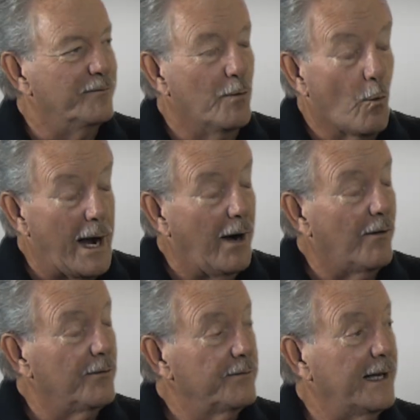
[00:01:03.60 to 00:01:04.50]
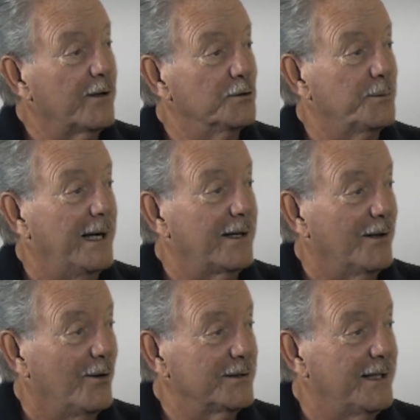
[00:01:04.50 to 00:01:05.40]
Wow, that goes back a
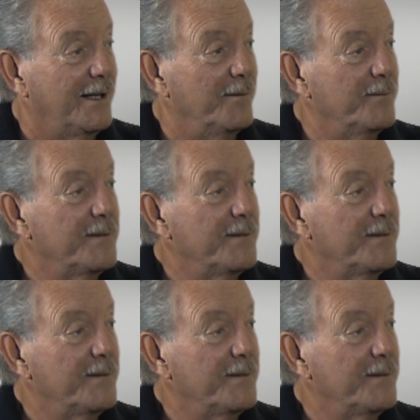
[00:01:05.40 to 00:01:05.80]
long time.